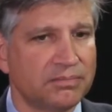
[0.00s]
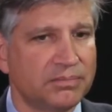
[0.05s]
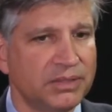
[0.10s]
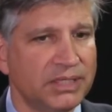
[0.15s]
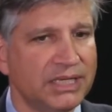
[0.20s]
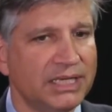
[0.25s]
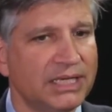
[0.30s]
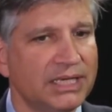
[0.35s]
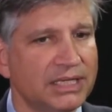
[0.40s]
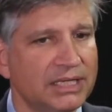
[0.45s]

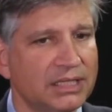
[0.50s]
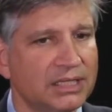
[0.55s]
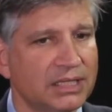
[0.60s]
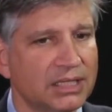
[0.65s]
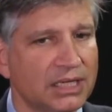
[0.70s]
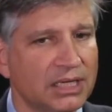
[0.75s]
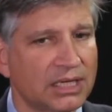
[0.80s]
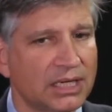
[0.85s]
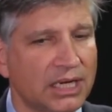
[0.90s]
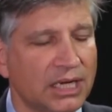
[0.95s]
being
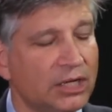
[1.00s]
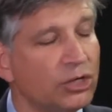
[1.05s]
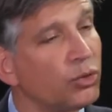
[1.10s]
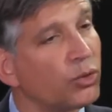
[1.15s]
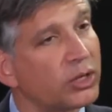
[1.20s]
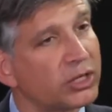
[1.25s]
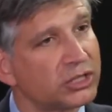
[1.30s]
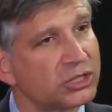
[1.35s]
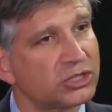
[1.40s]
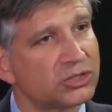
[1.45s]
an
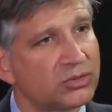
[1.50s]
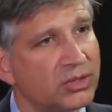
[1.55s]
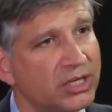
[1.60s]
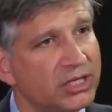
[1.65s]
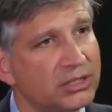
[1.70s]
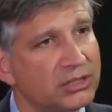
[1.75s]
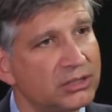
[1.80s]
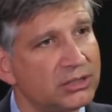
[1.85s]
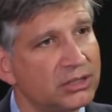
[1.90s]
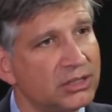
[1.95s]

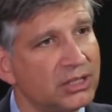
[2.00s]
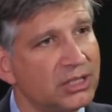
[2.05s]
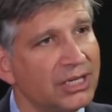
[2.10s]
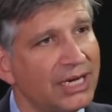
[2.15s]
orchestrator?